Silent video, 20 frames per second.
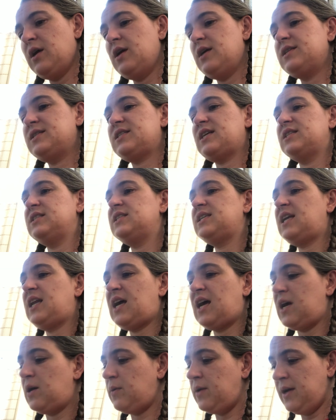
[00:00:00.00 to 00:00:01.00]
Sunset
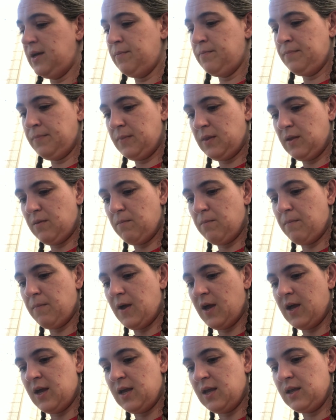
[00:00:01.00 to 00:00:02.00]
Highway
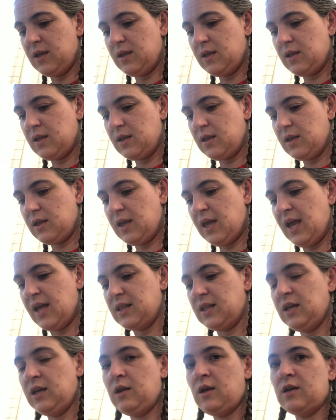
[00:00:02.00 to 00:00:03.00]
by
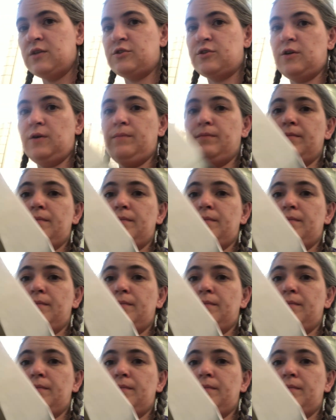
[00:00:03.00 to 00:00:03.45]
Caitlin Hunter.